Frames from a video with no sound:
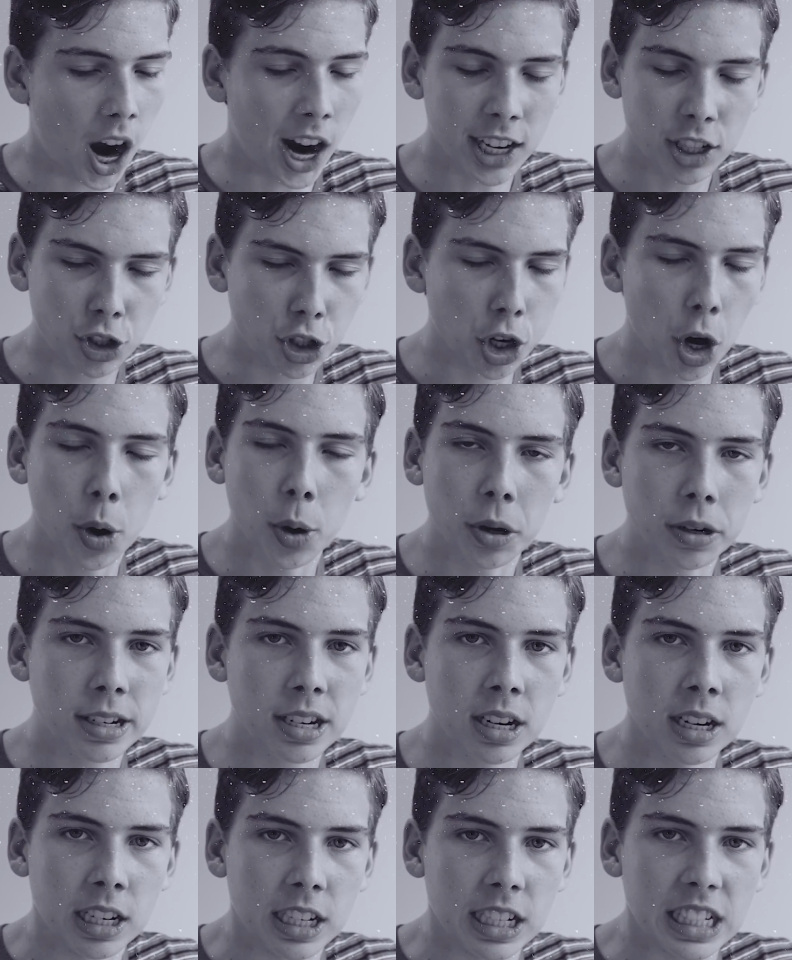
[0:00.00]
I
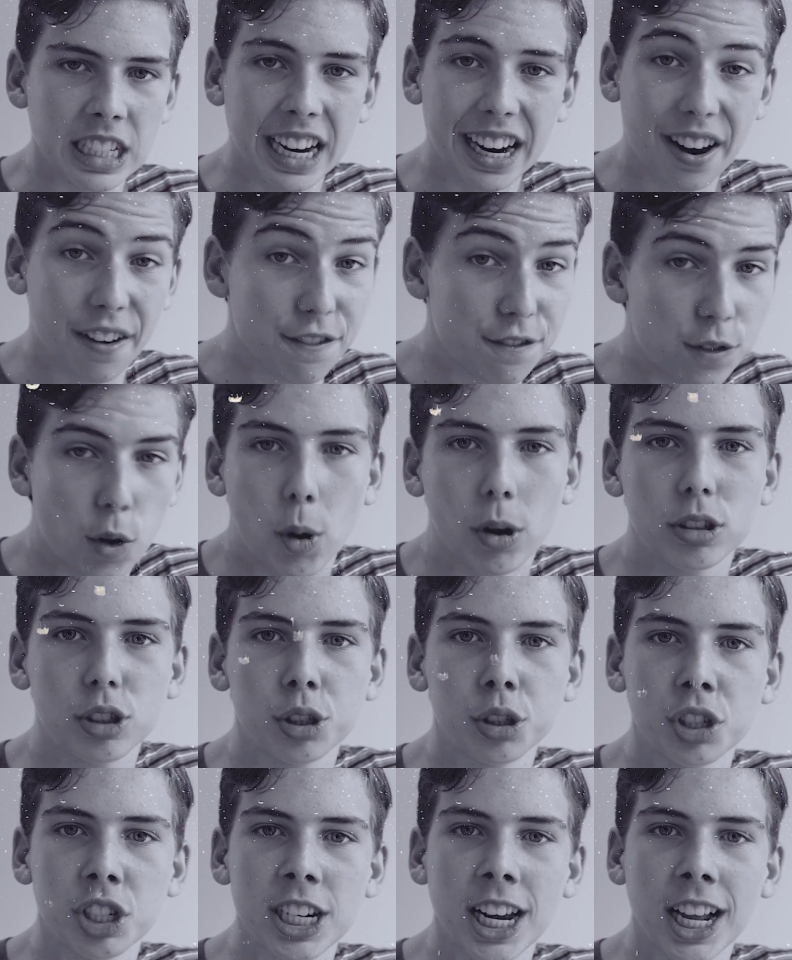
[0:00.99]
choked like a
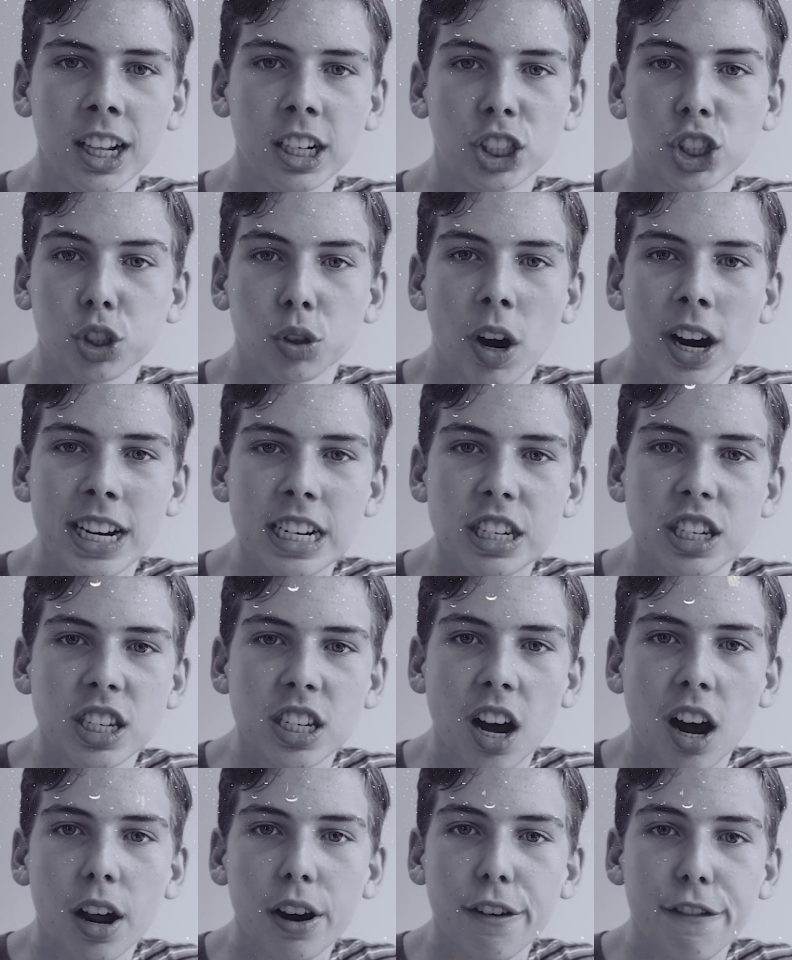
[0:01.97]
fortune teller trying to
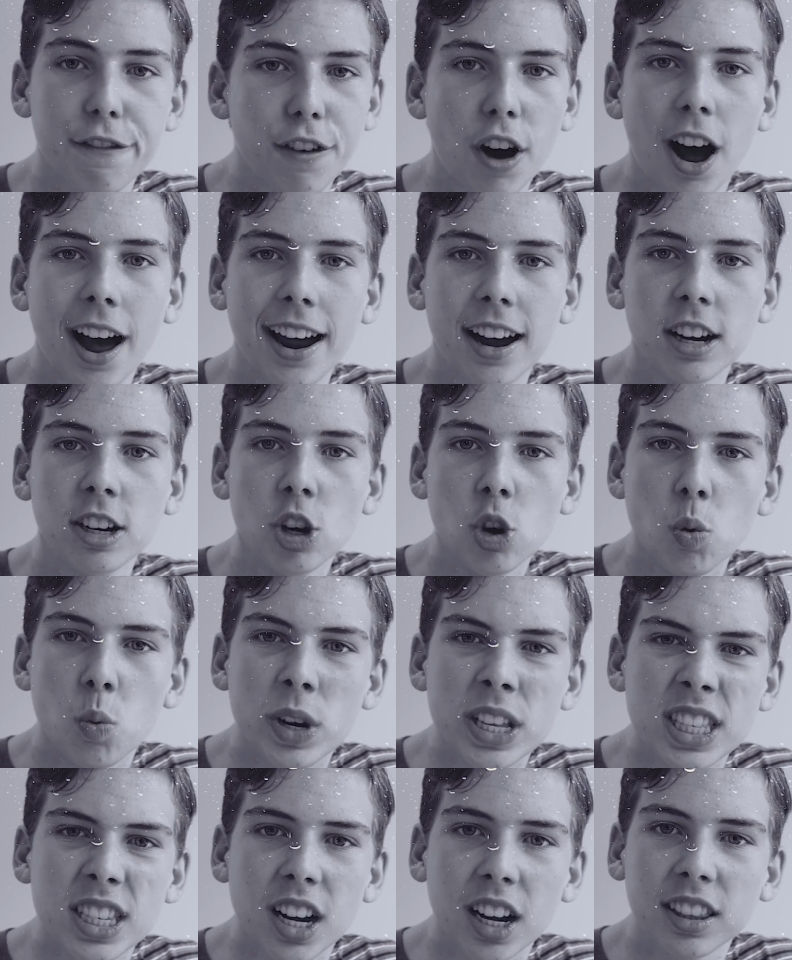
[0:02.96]
start a fire
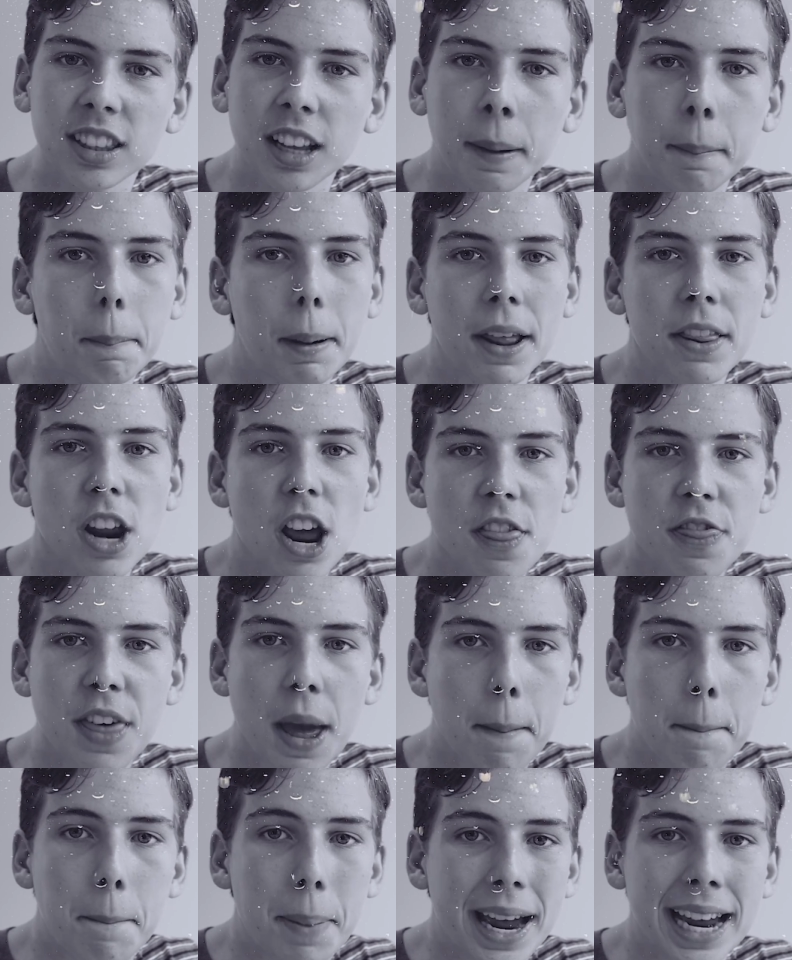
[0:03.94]
with nothing but
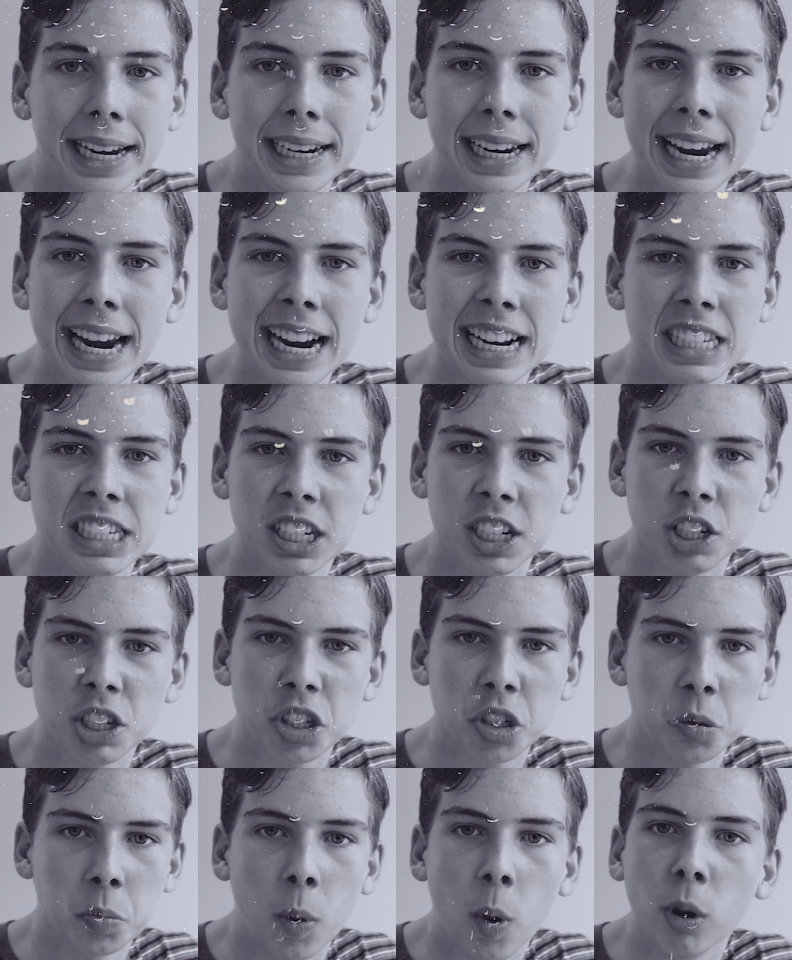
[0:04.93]
their bare hands and a
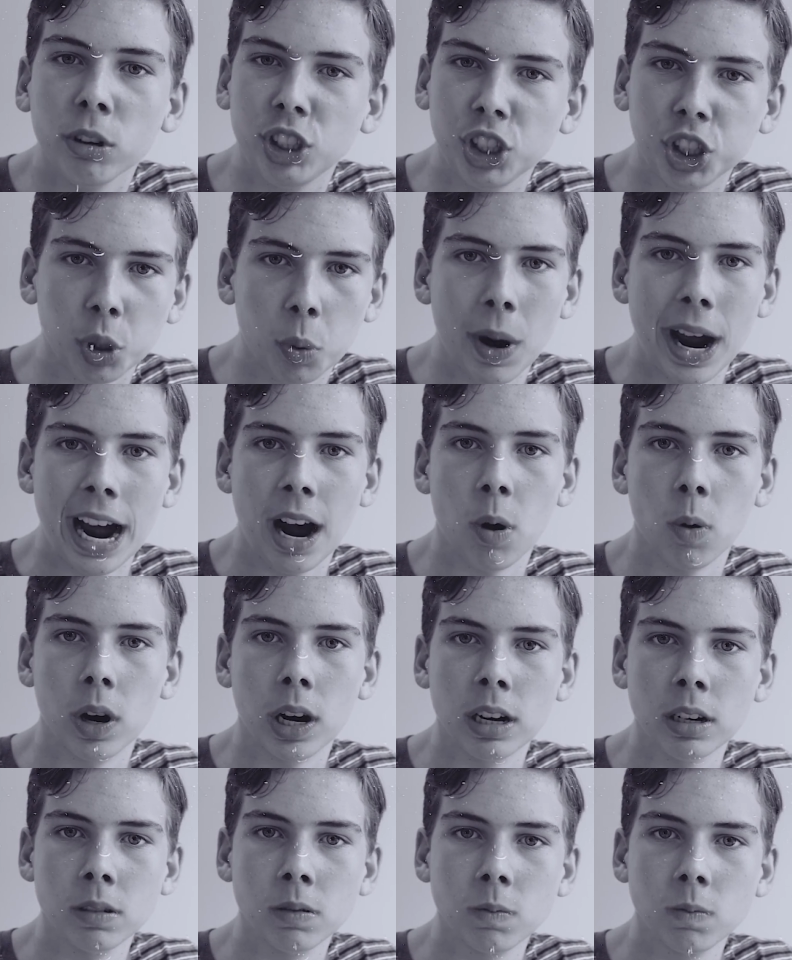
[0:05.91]
small chihuahua.